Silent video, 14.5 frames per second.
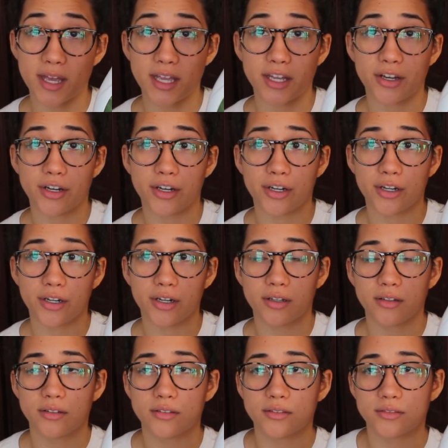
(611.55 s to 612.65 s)
Meyer
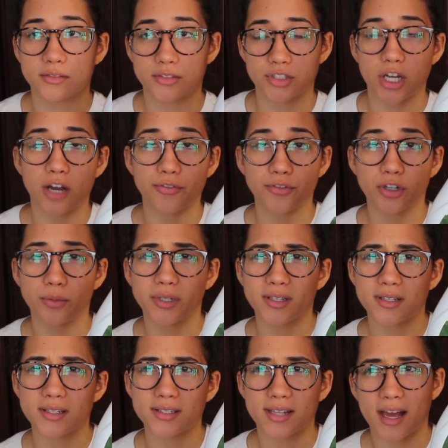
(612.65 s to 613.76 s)
softener
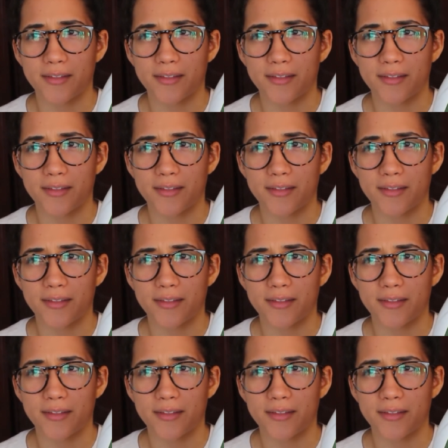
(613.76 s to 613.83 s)
because